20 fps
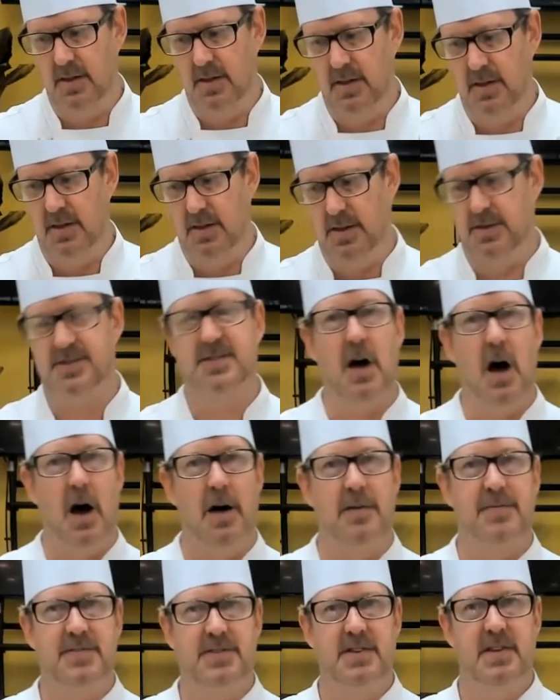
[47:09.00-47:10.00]

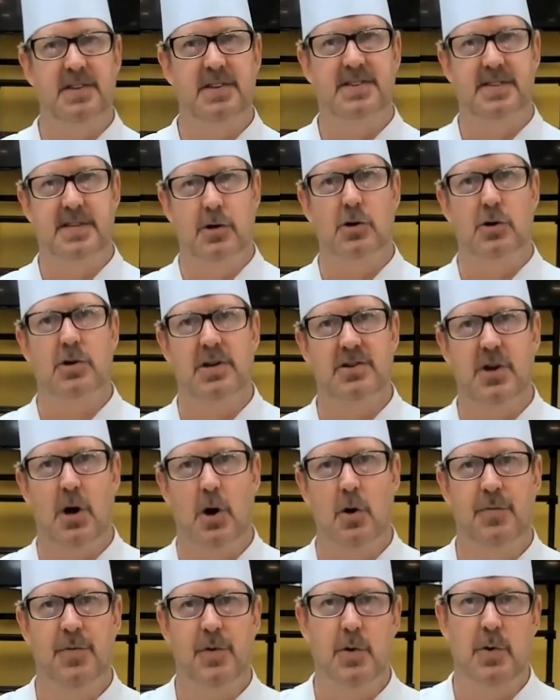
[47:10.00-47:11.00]
soft silken
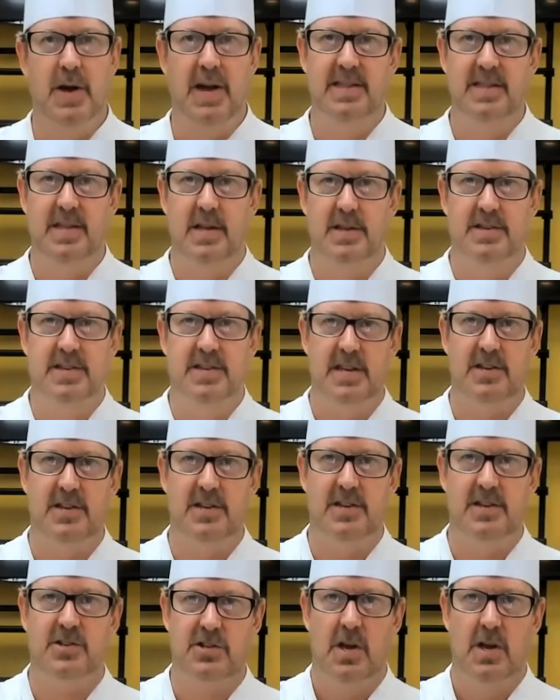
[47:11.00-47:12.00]
tofu in the
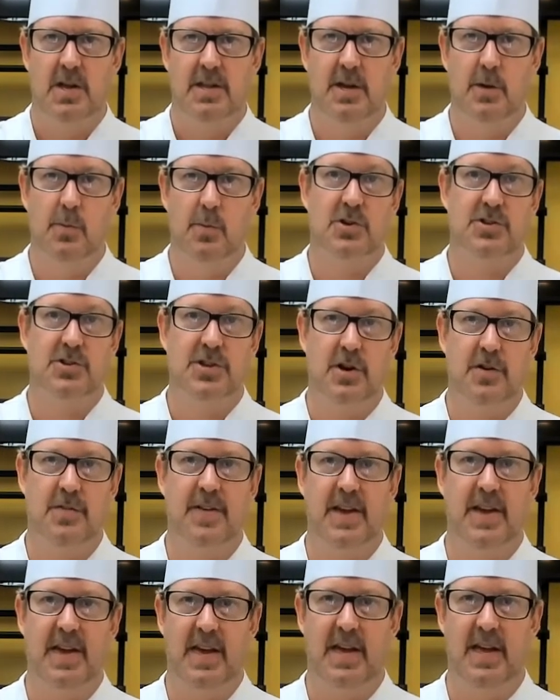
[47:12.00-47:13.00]
dish that we're
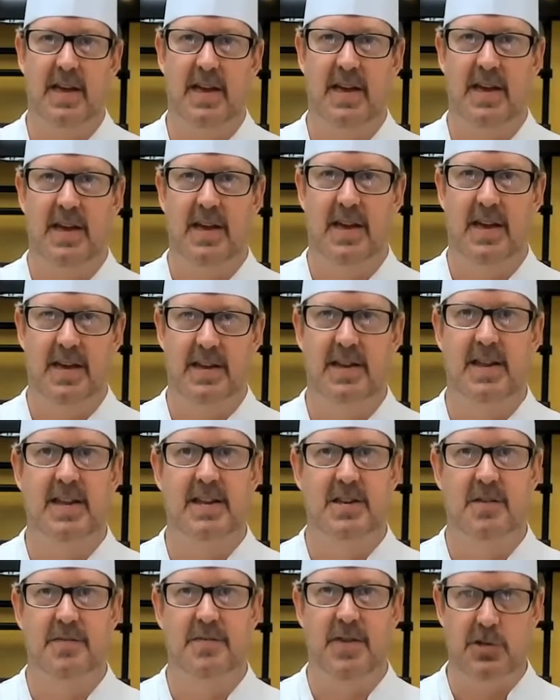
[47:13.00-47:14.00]
serving it in
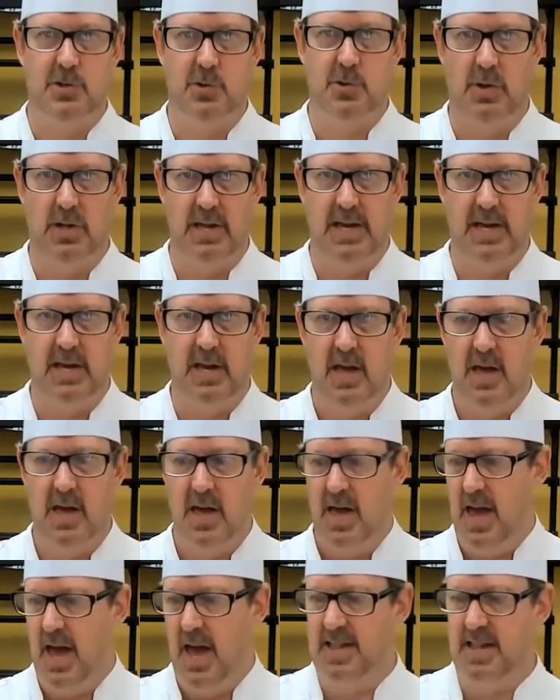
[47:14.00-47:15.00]
individually,
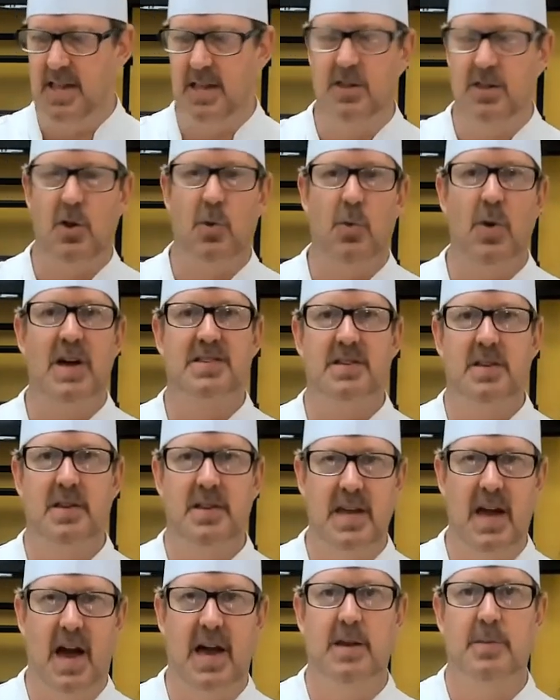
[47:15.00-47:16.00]
and then the rest of the
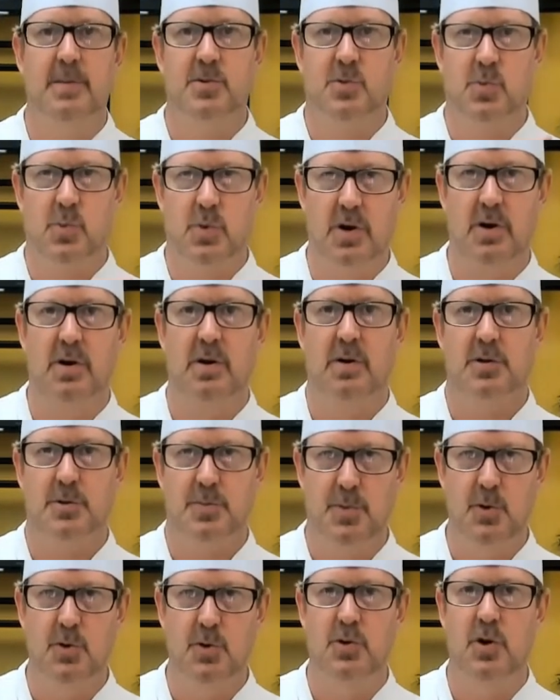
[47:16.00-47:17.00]
items were
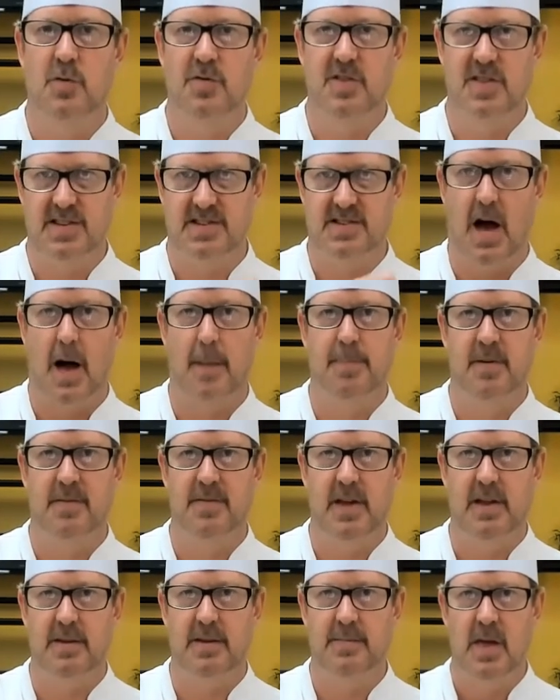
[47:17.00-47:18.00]
spooned over the top of
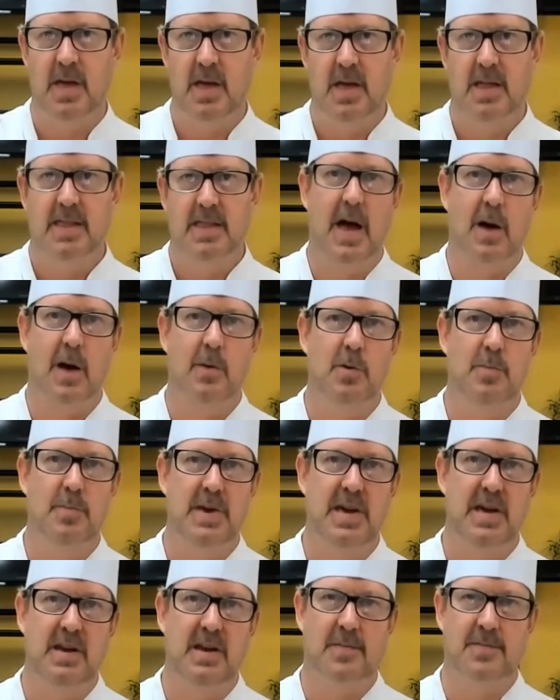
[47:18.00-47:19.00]
it. That would be
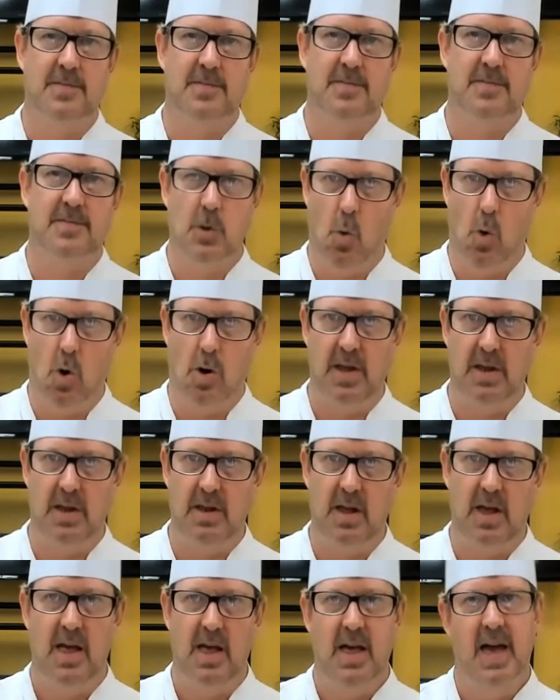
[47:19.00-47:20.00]
enough to warm it
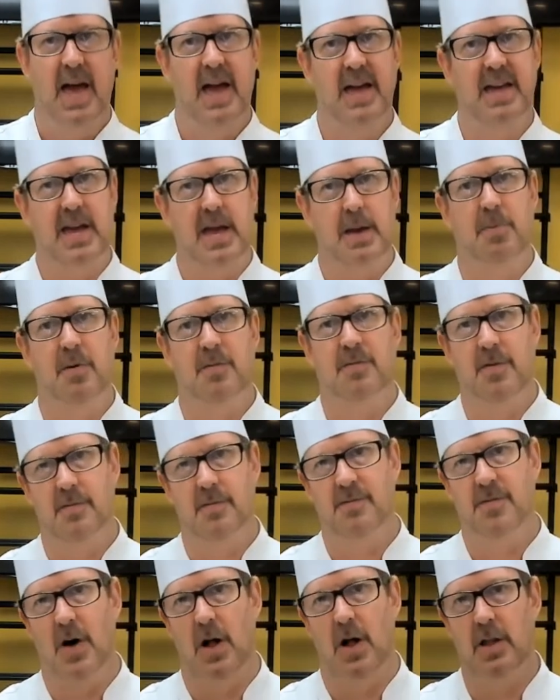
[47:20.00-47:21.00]
and keep it from
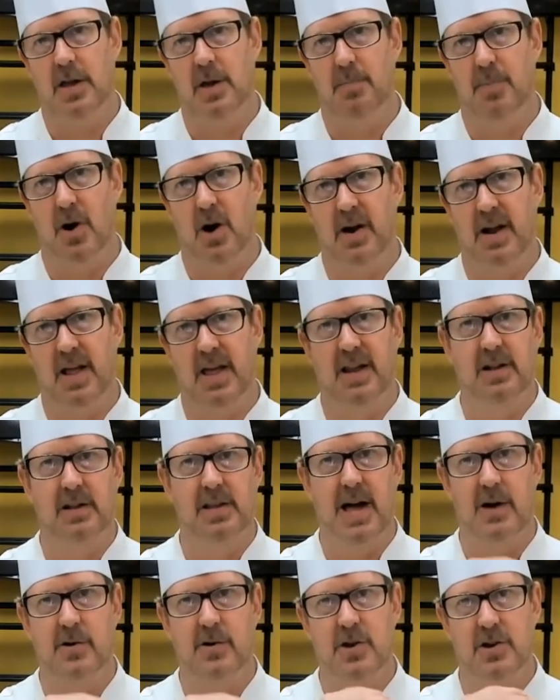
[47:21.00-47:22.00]
falling apart and
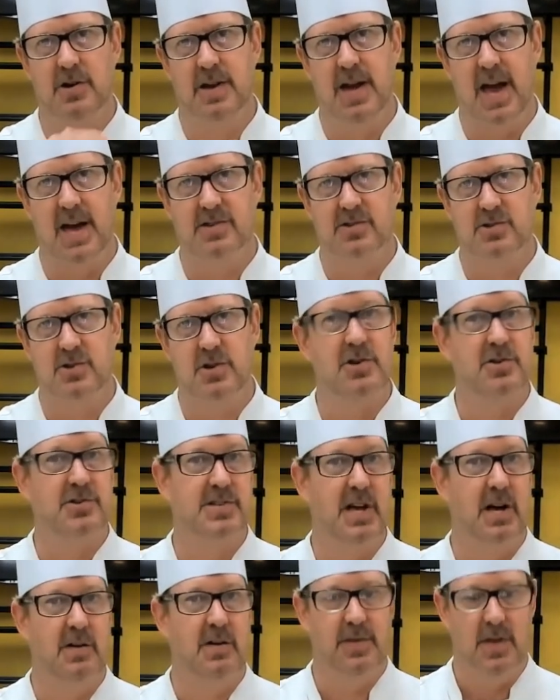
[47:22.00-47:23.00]
allow your guest or
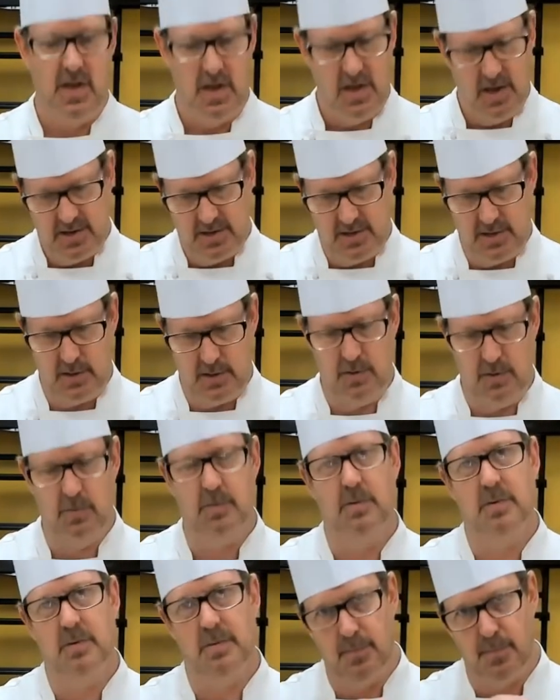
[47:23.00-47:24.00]
yourself to
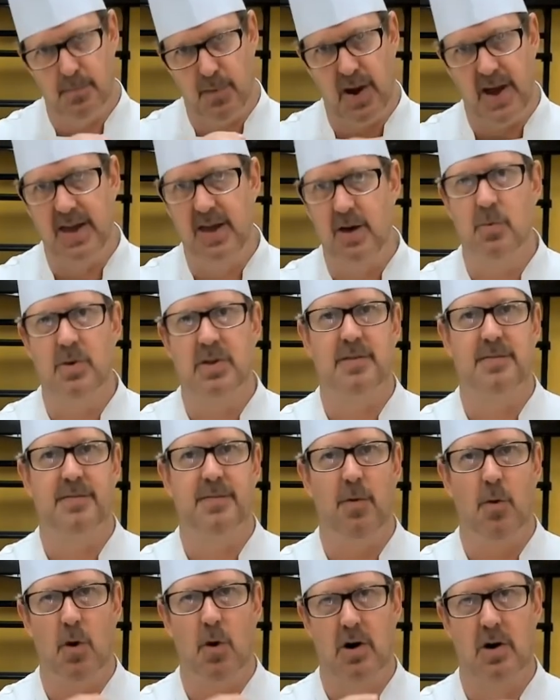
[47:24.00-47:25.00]
break it with a
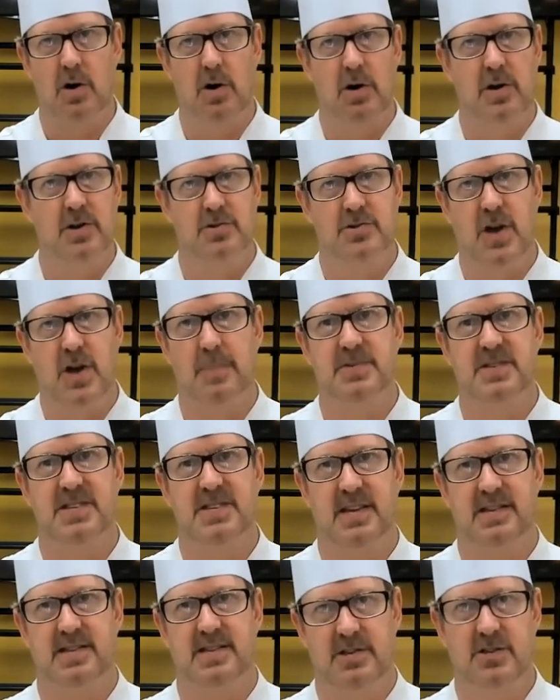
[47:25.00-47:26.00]
fork or your
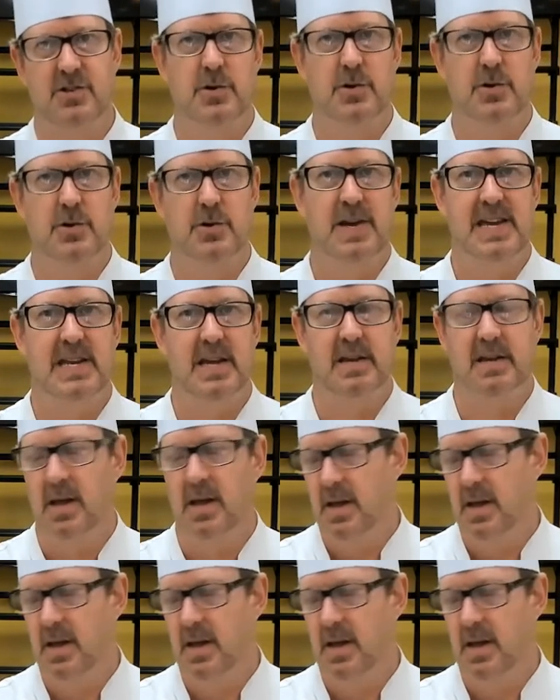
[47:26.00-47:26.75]
chopsticks as you eat it.